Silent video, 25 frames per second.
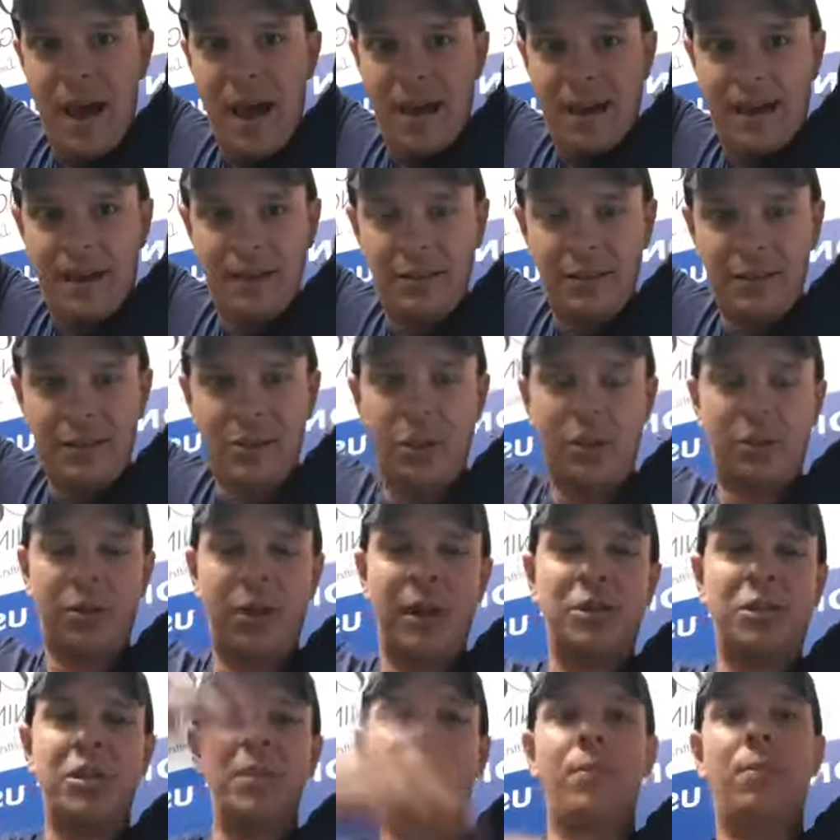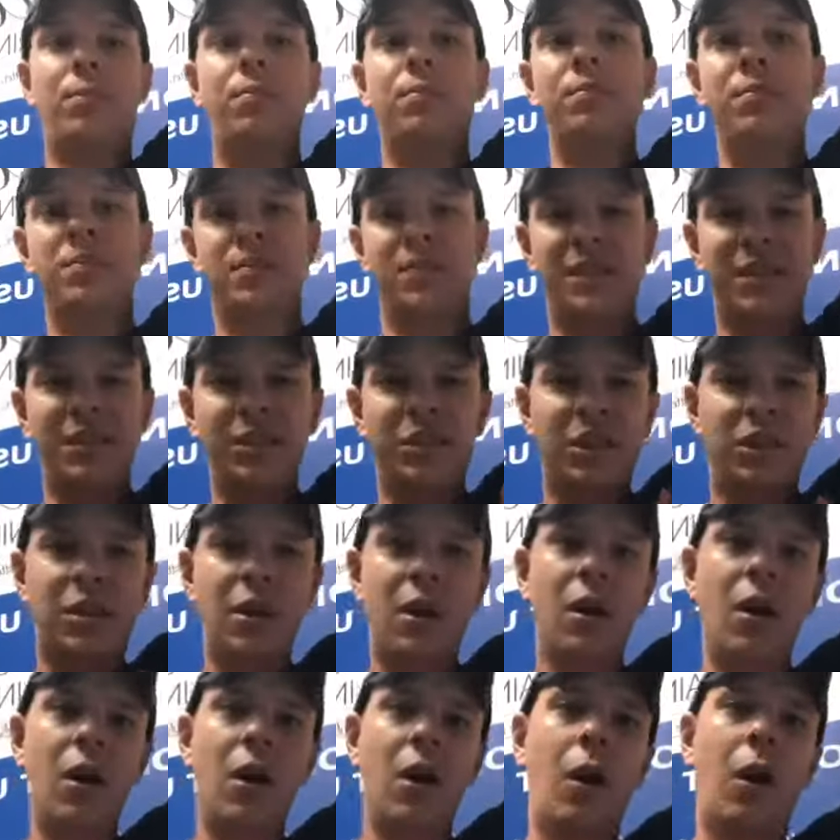back into this stretching position,
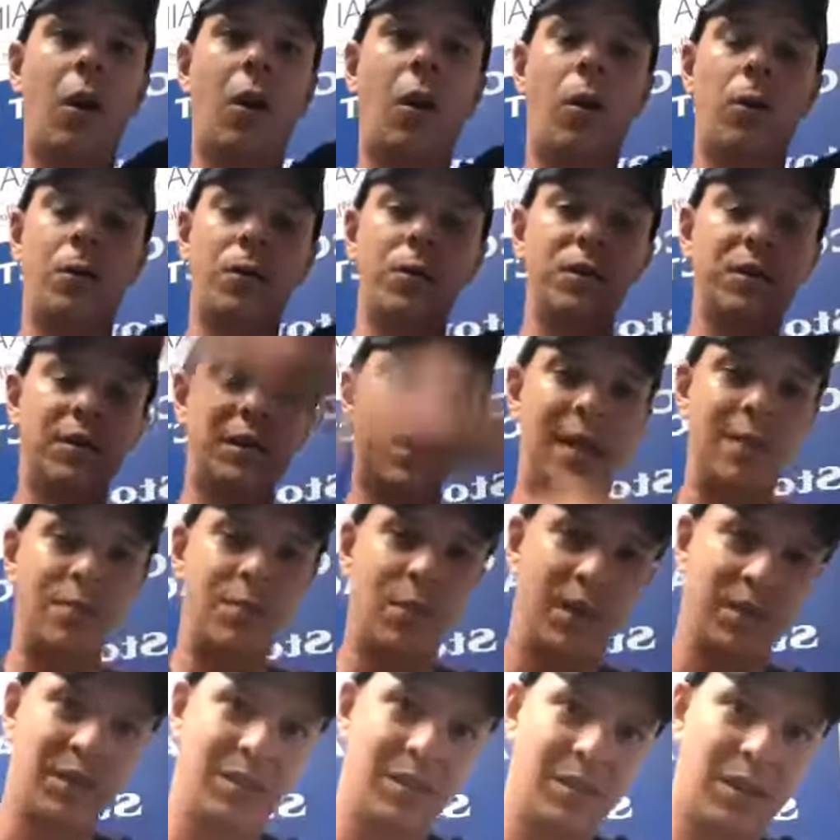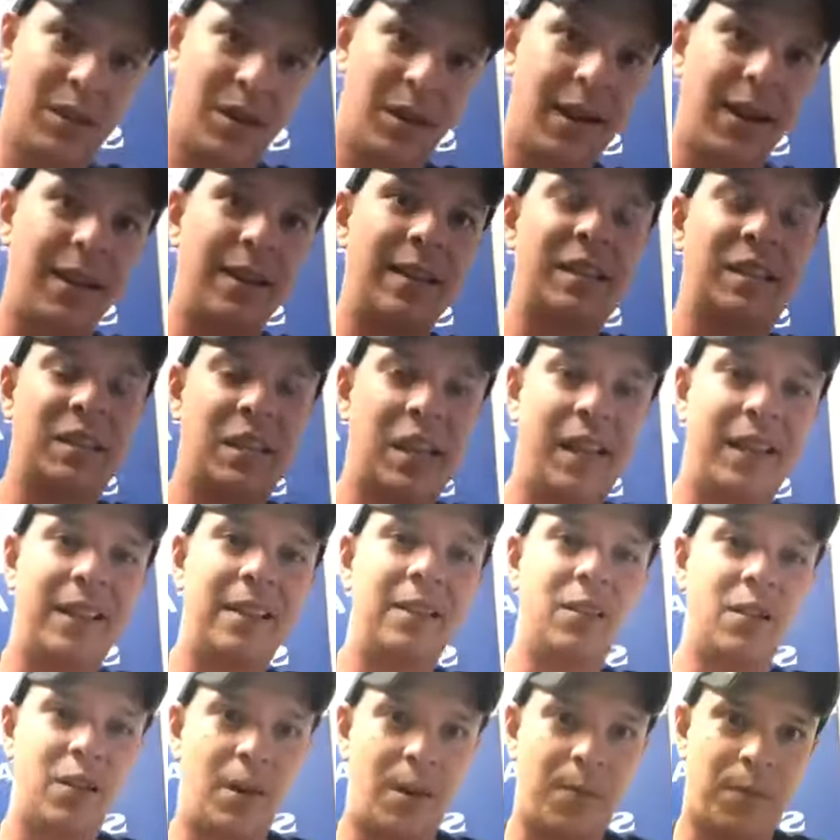all those same muscles that are getting
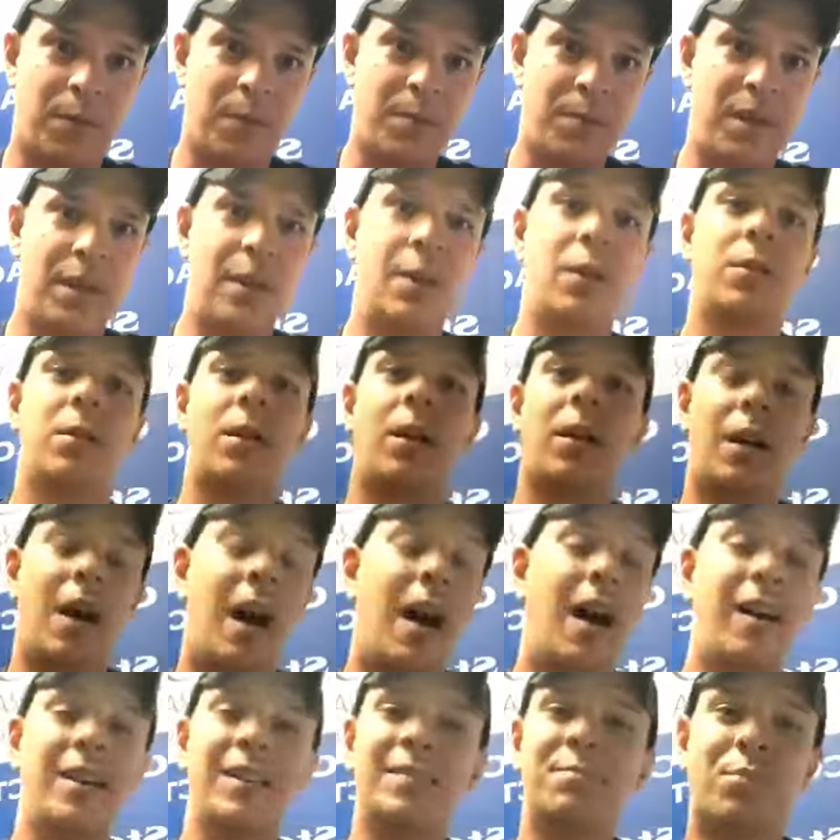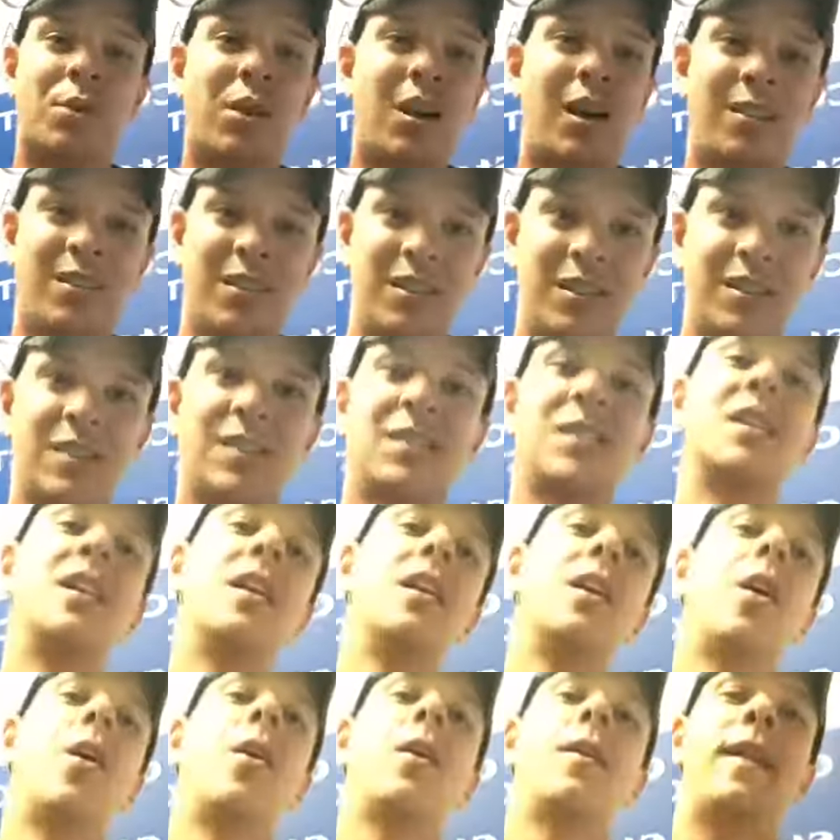tightened up from being on our eye products
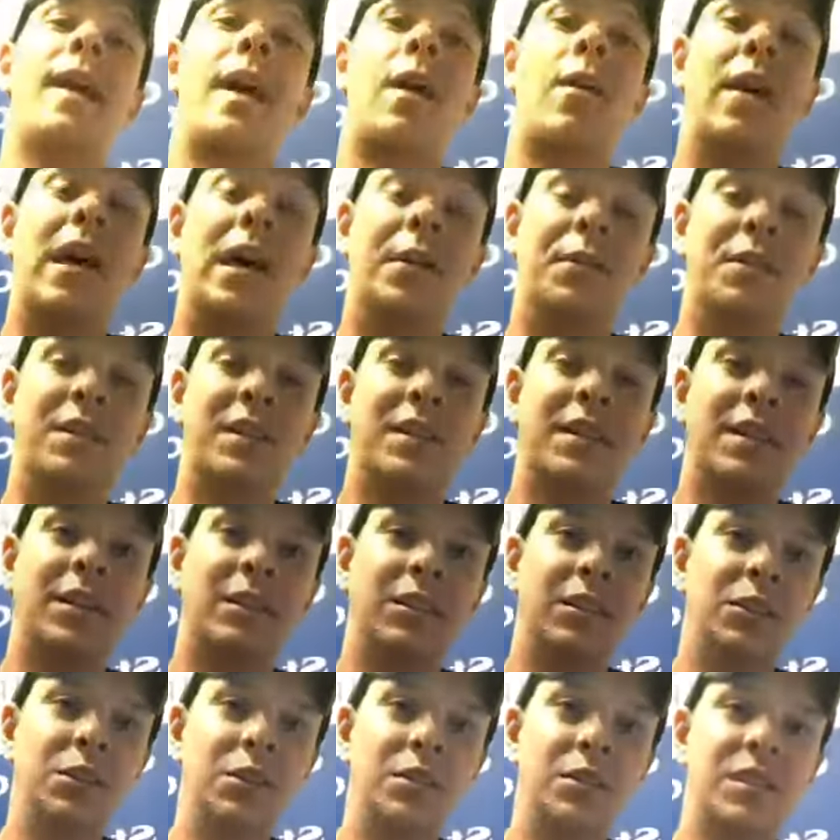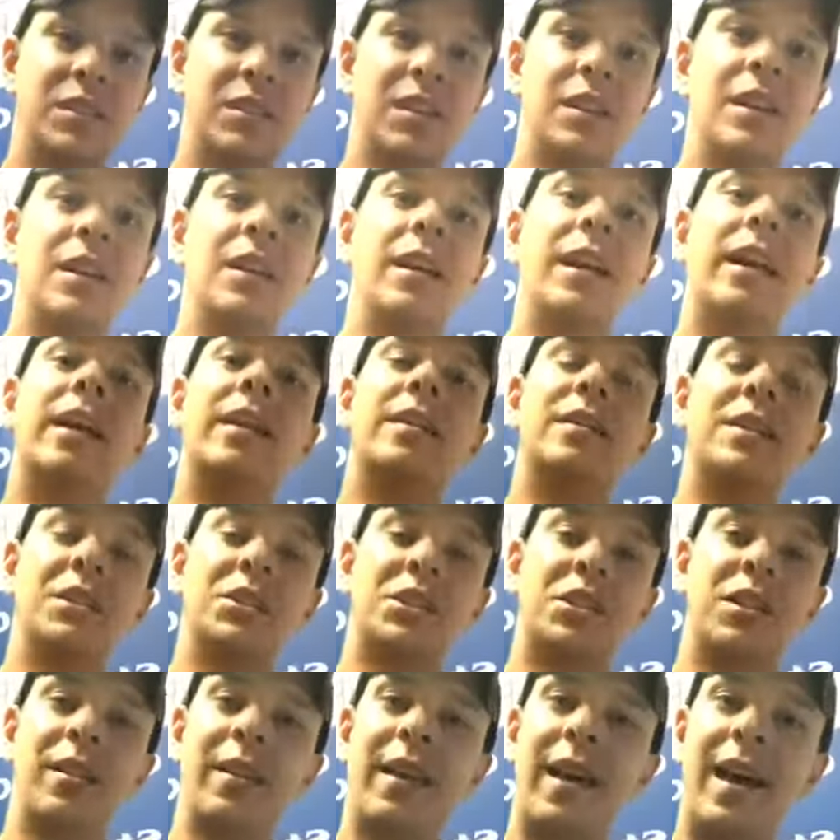are now having to get loose. In
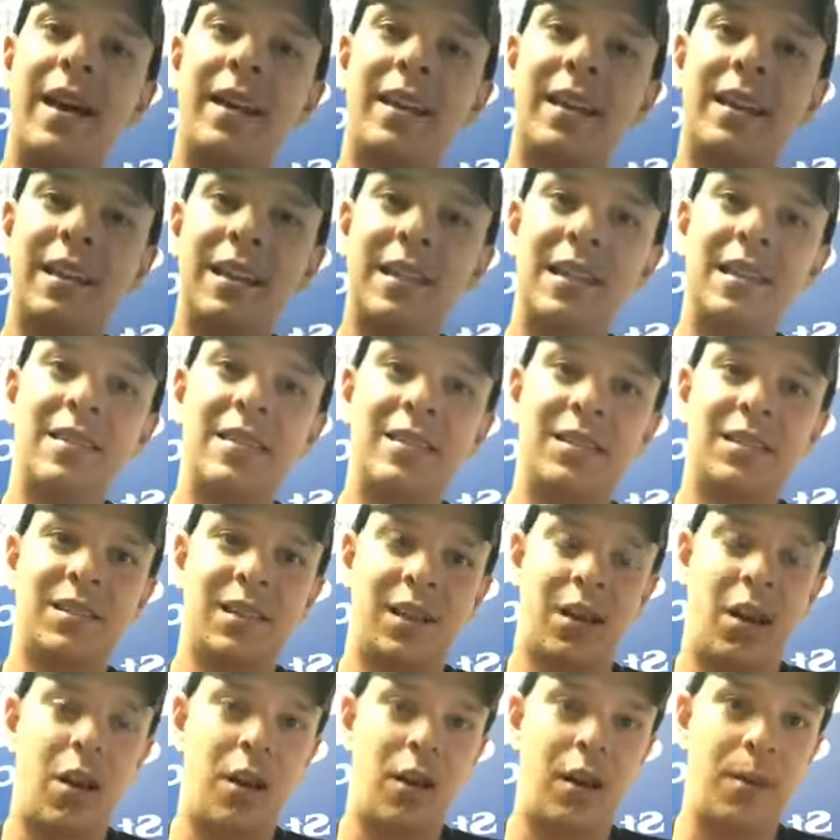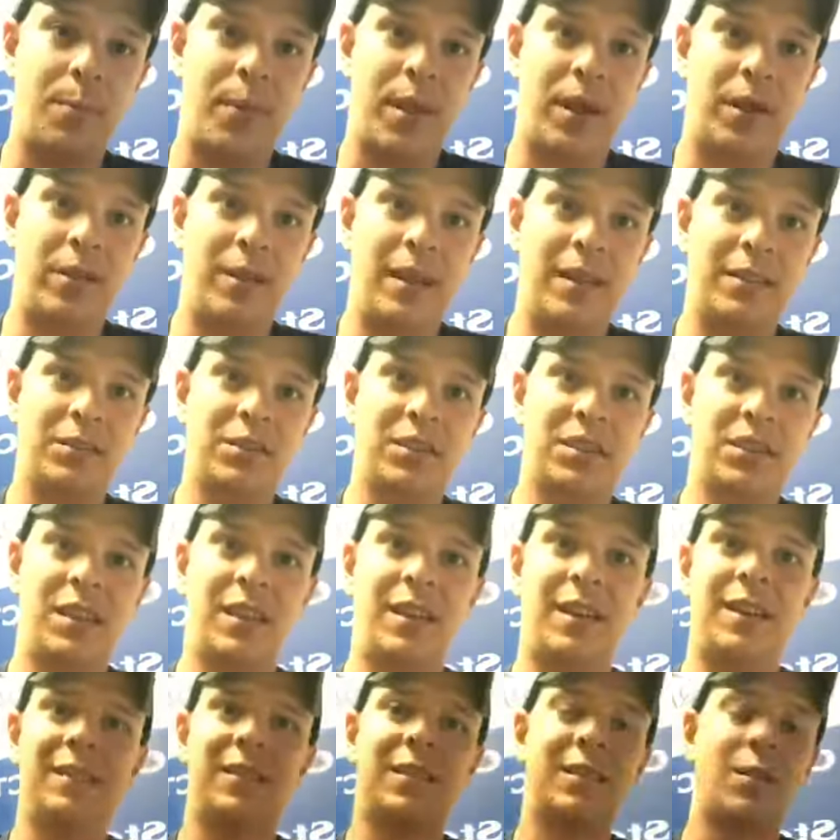addition to that, again, this is a compound
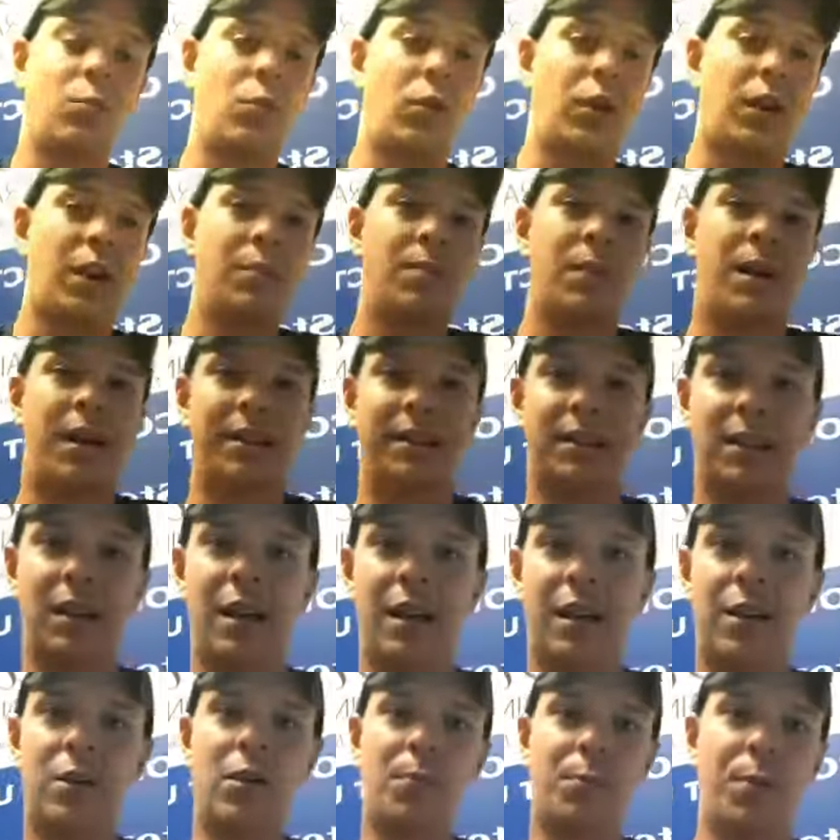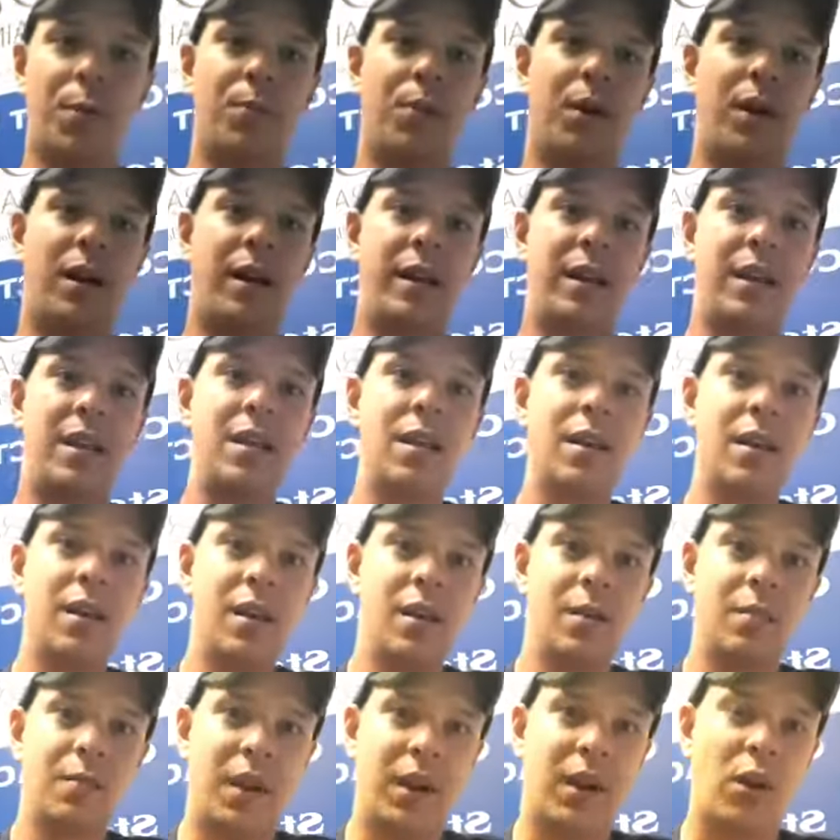exercise, so I'm working my entire upper body,
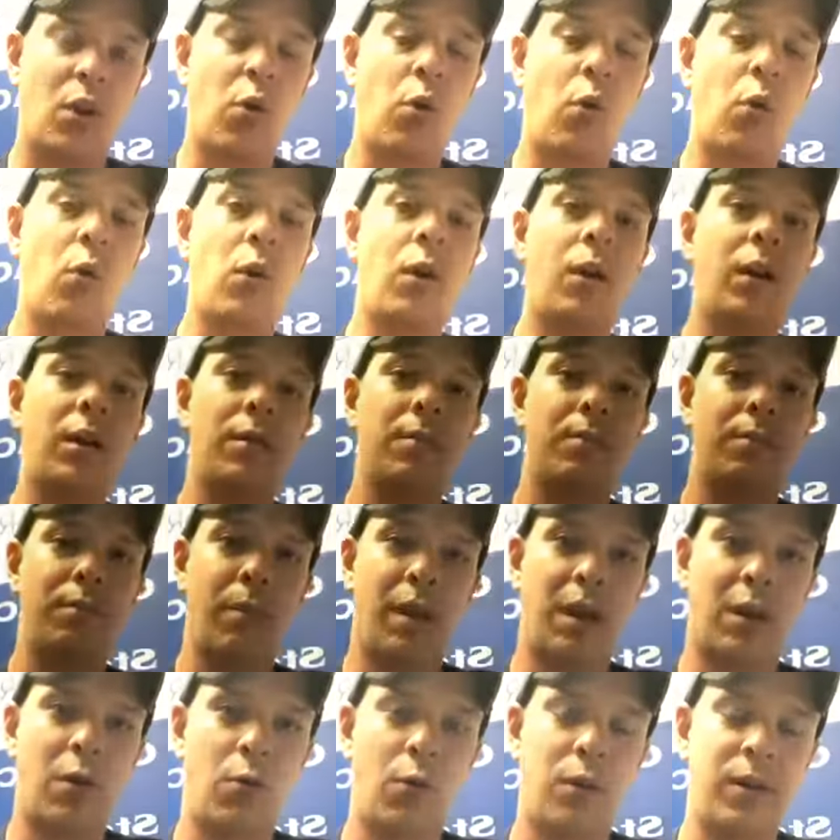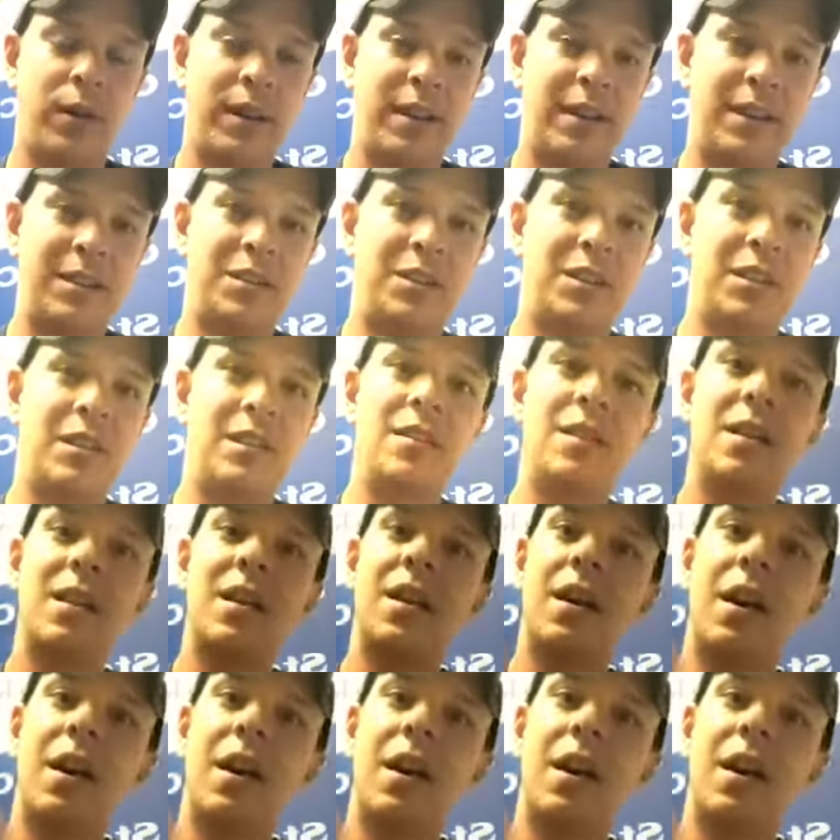my core, my coordination.